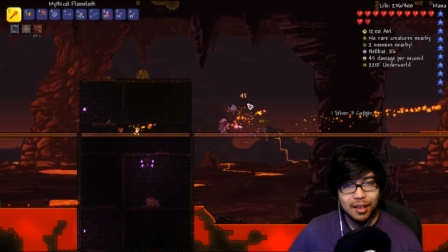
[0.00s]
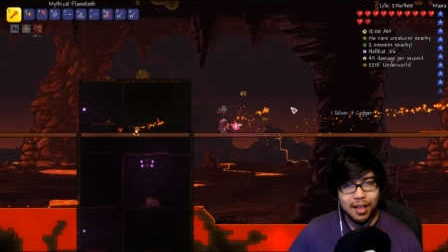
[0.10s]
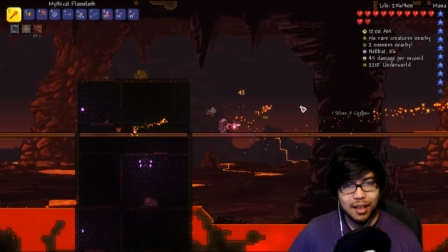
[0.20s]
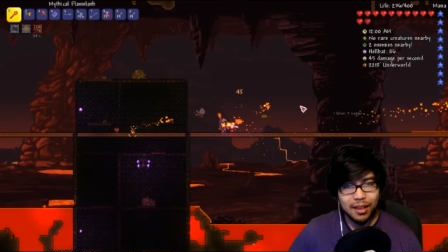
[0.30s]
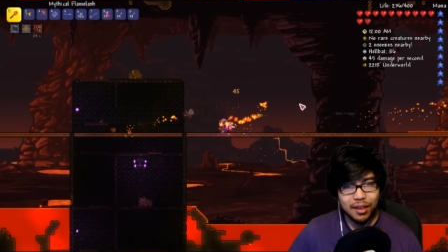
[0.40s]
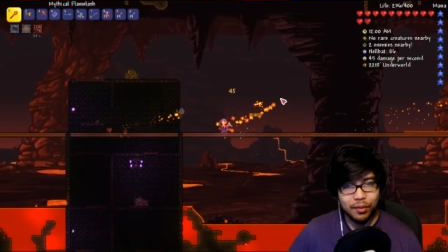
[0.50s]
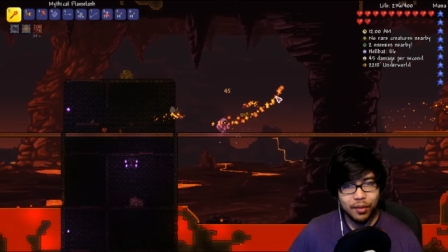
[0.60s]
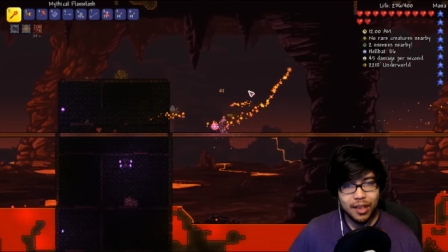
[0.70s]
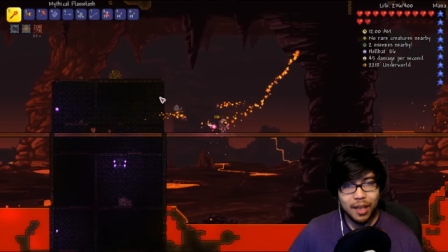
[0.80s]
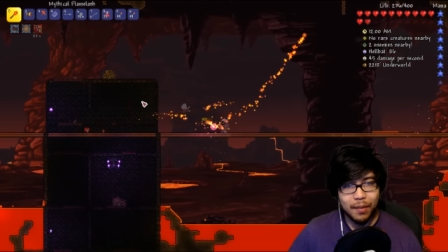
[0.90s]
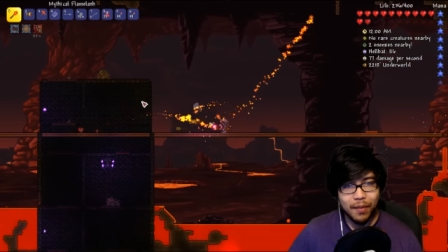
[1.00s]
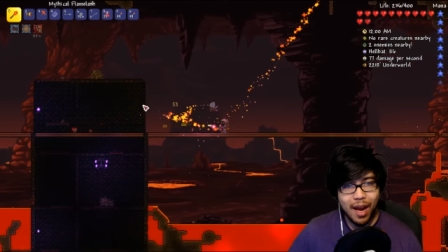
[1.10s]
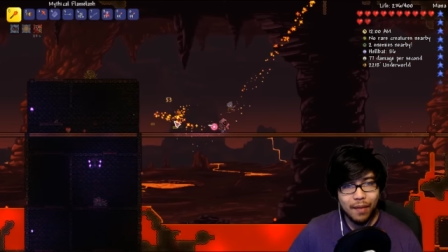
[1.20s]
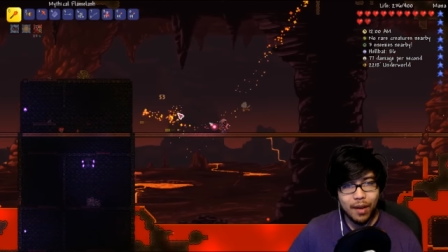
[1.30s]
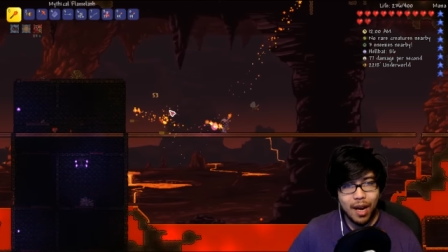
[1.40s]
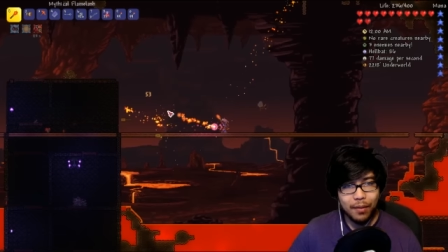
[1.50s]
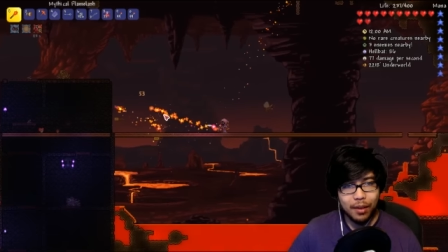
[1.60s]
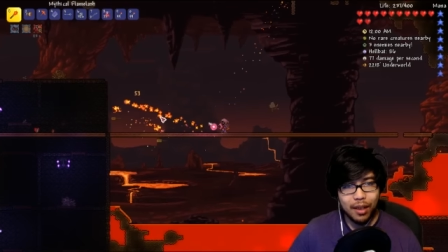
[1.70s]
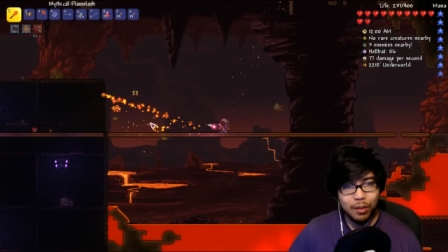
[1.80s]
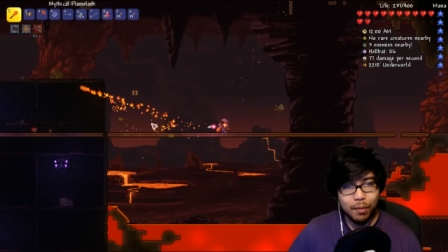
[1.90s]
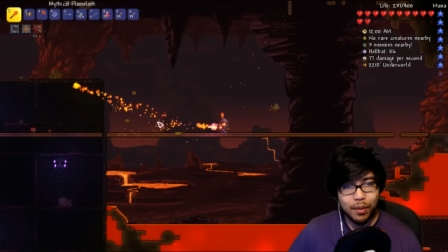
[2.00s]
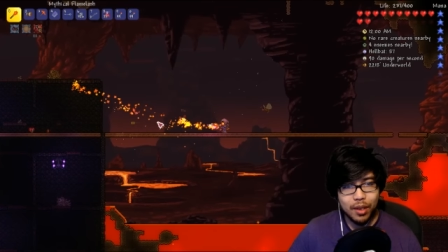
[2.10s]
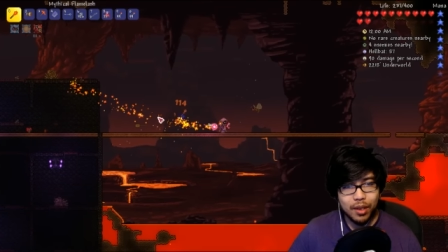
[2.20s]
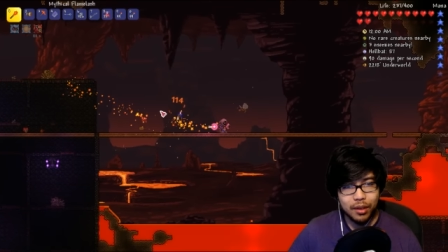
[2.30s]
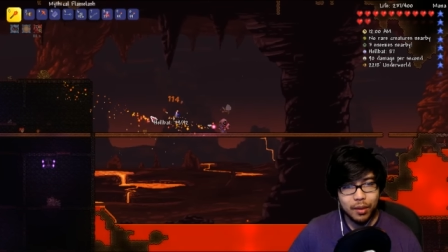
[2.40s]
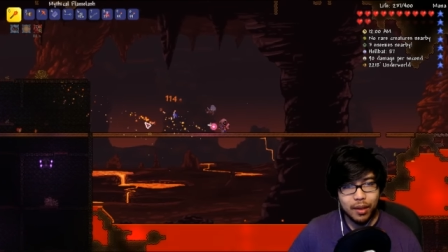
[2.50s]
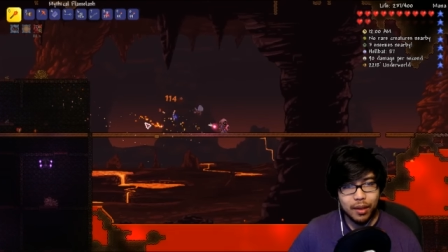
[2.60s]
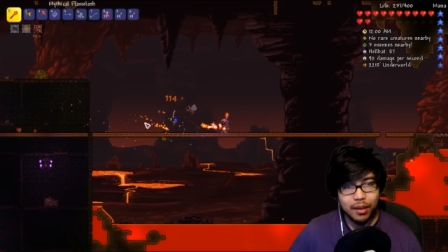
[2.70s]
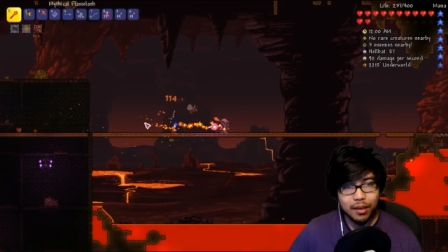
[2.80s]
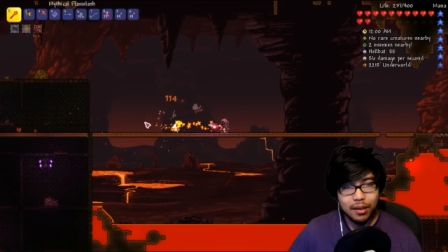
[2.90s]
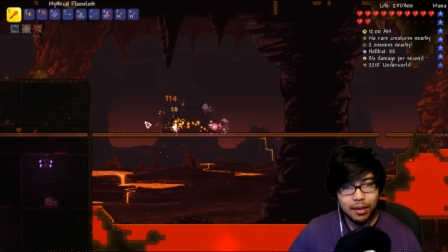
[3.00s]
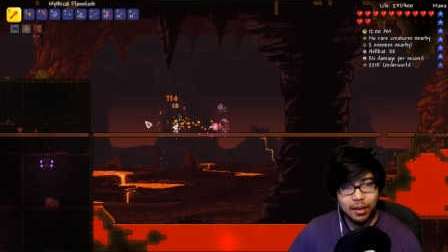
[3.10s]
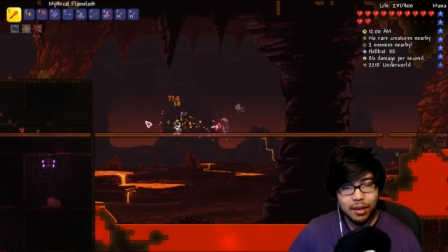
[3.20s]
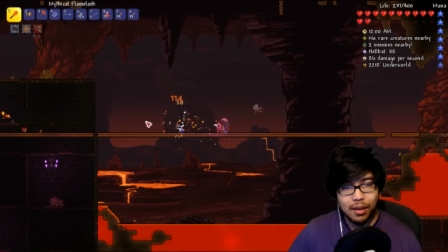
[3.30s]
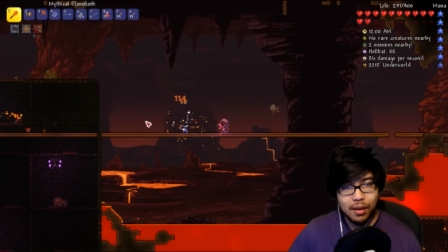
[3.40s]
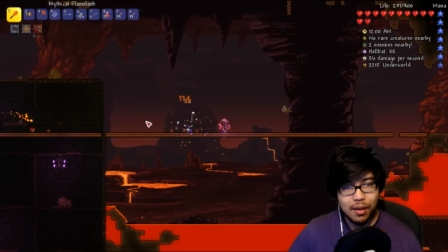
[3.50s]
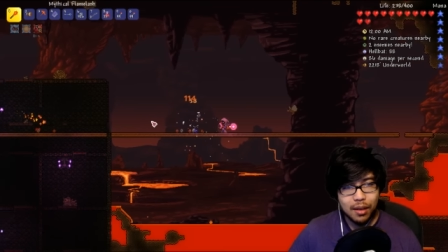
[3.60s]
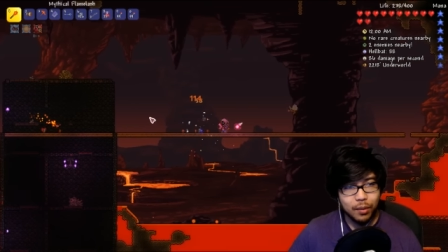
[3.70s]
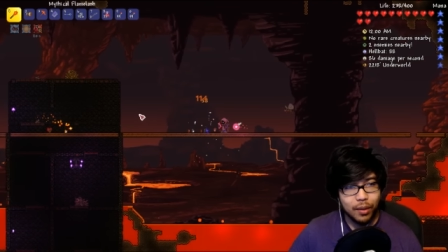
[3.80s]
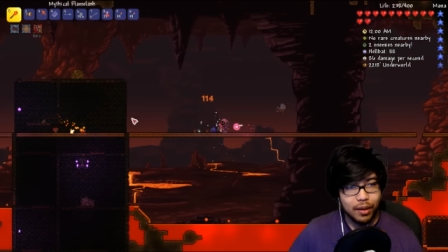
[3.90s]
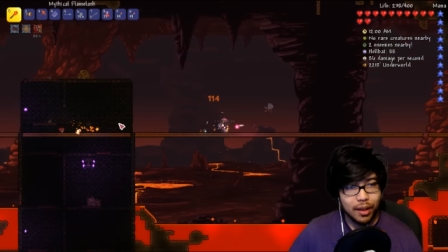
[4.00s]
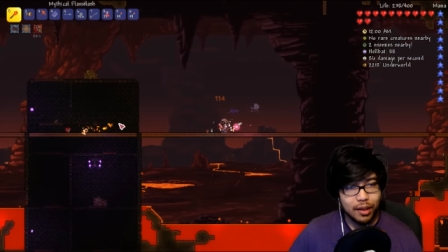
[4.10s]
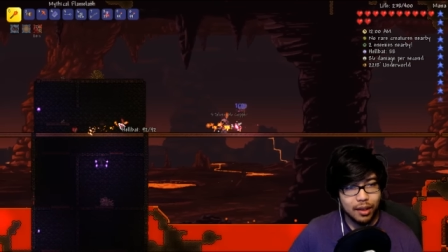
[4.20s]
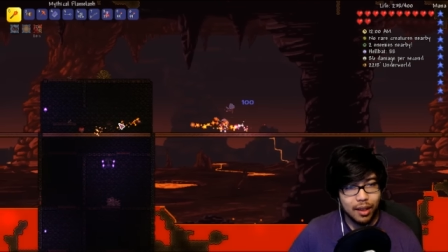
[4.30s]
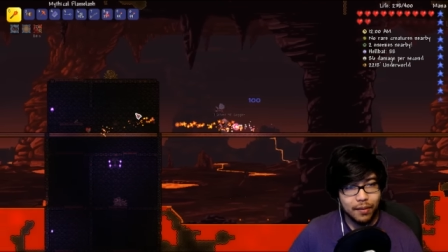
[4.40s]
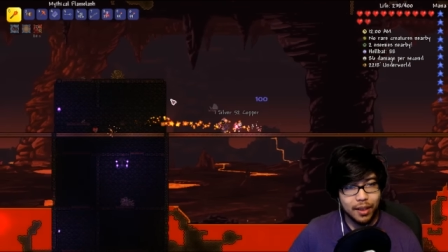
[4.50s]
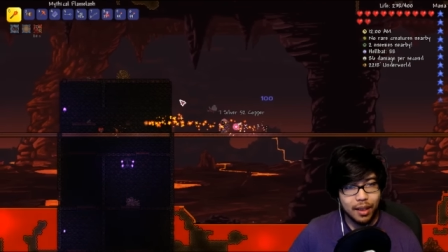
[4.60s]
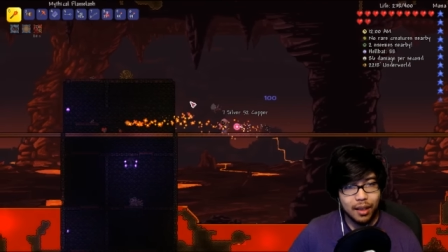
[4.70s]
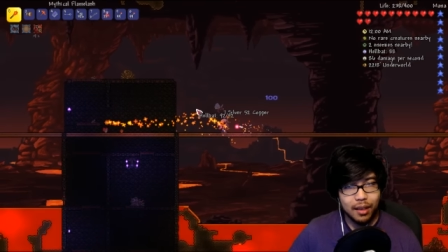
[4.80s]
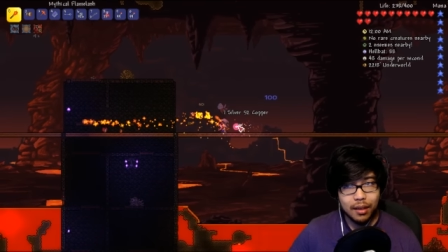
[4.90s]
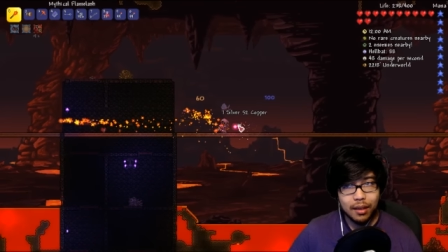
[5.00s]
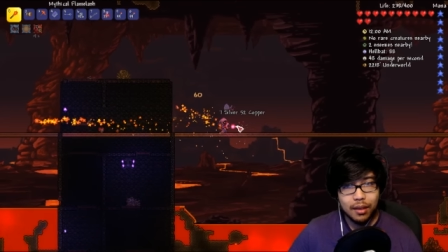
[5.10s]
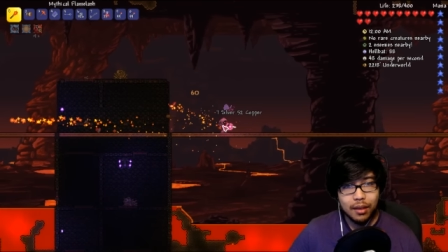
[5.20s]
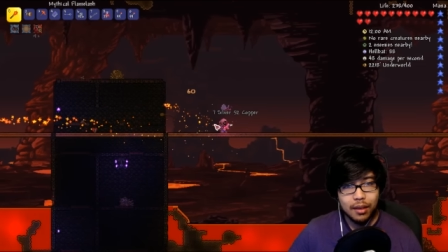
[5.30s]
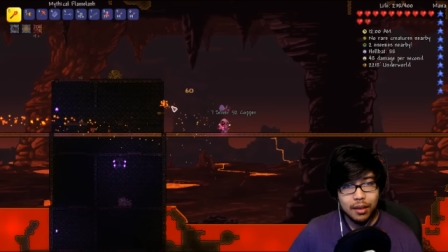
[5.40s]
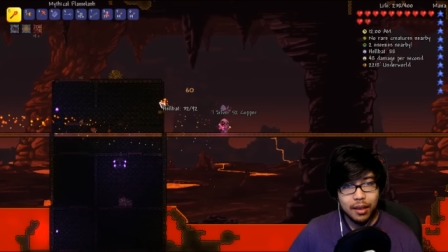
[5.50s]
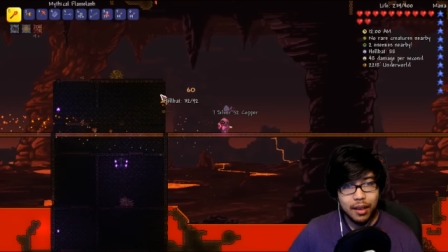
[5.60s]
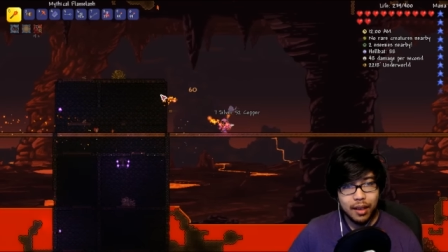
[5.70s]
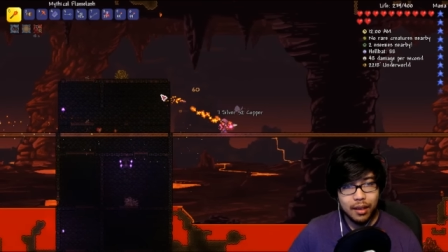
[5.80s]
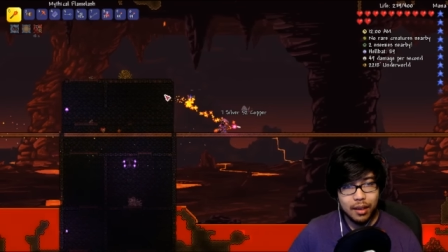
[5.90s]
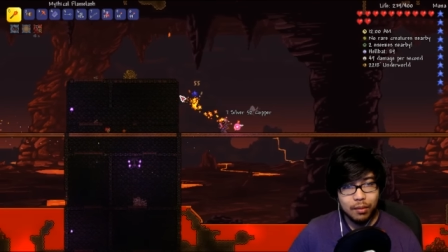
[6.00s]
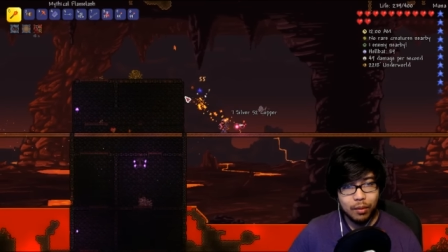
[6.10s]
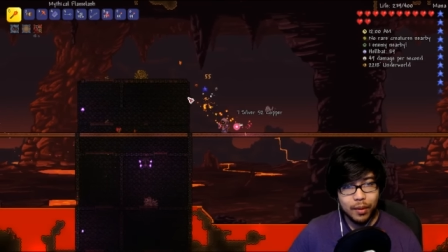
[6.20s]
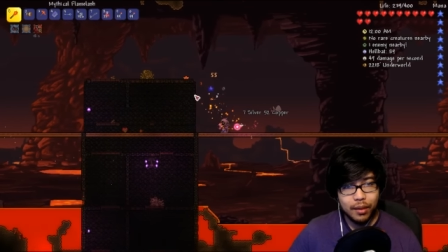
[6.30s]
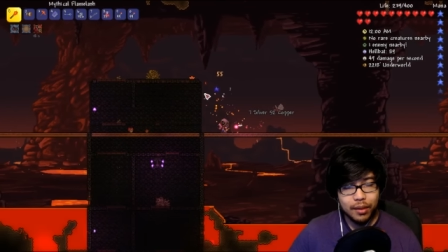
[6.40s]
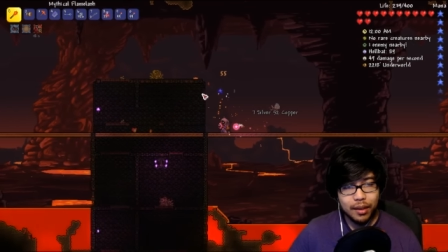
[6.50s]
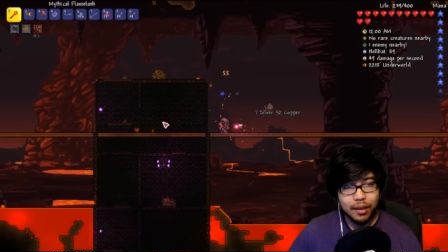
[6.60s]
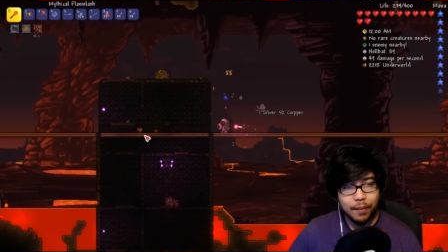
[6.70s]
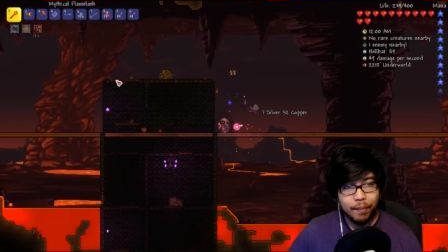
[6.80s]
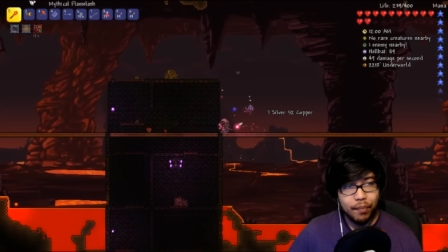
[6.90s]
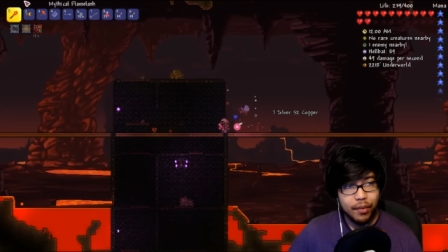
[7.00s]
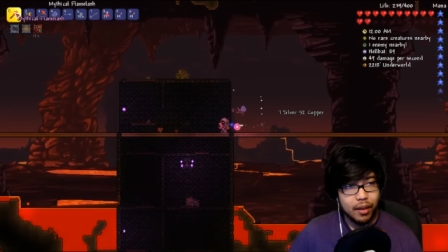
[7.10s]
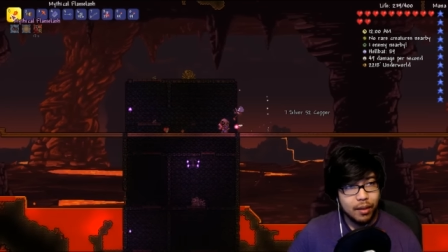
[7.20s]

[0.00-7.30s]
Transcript: I think that's the first time I've ever, ever gotten a whoopee cushion in Terraria. That's weird. Okay, to the left side. And uh, we'll be using we